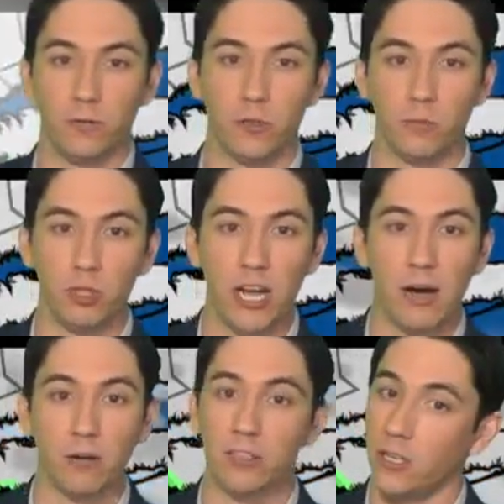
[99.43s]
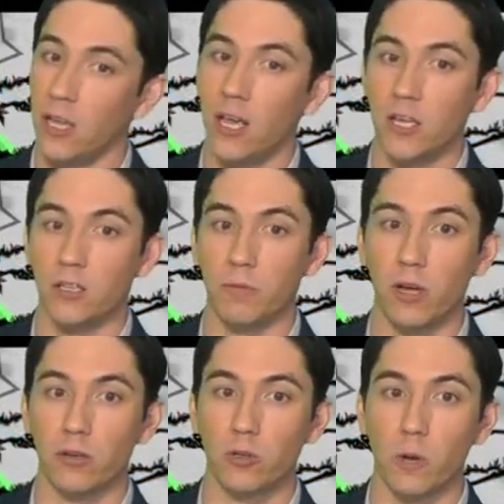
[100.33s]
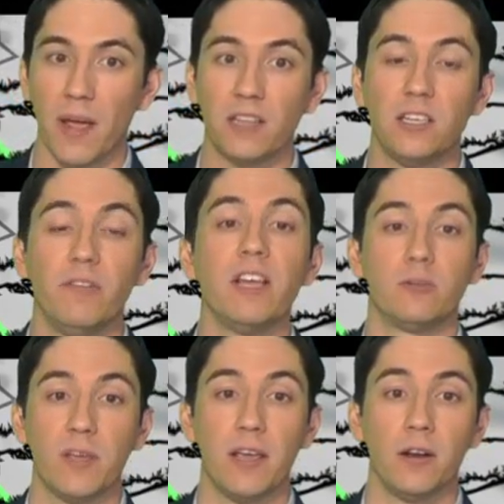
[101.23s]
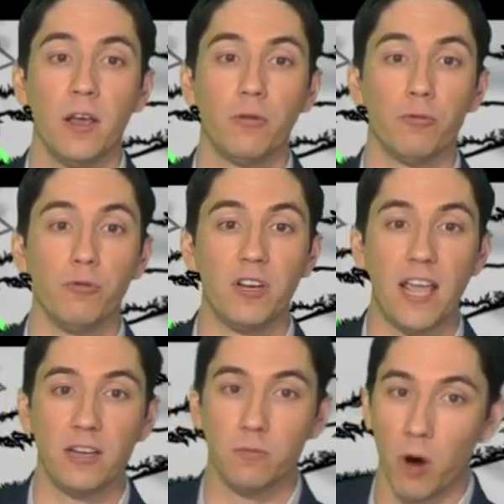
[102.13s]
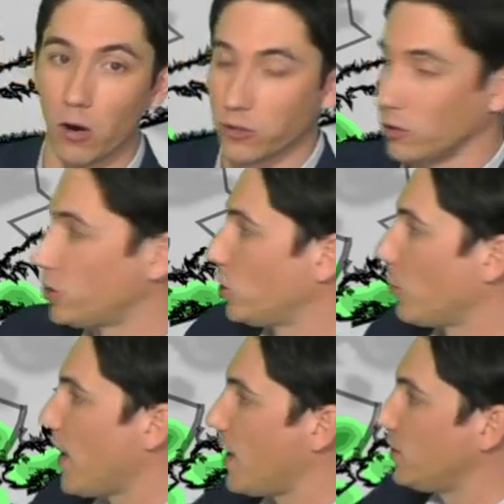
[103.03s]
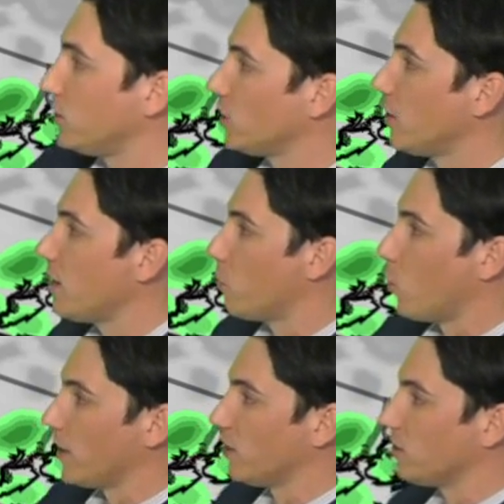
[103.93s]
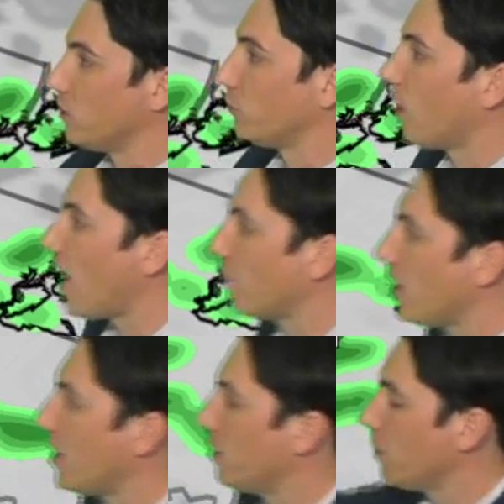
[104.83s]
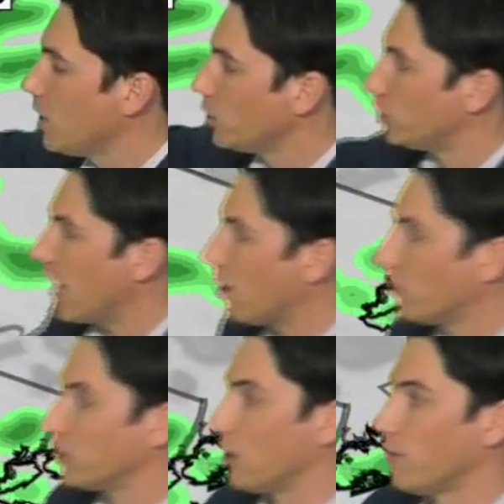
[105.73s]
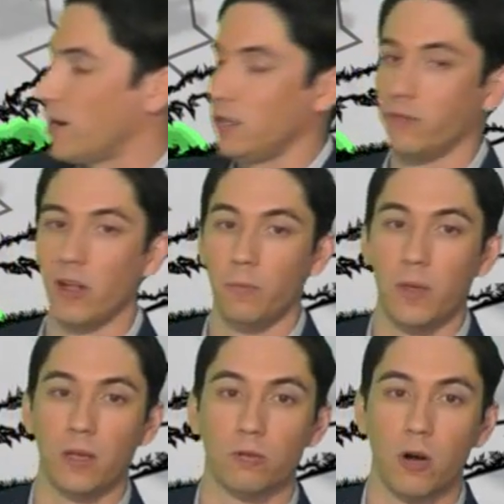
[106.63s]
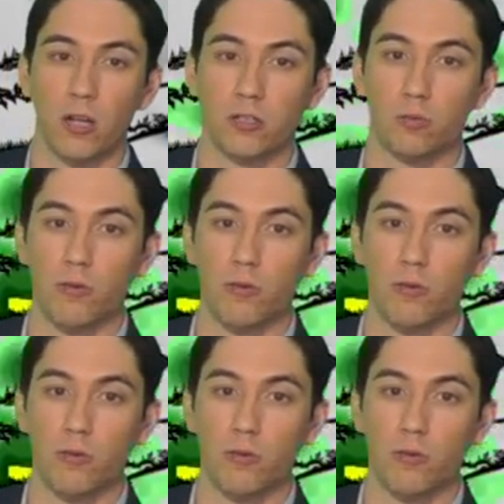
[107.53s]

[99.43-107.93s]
for some showers and some thunderstorm activity as we head through the day tomorrow. So let's jump ahead to Sunday morning. This is 5 a.m. Showers already developing across the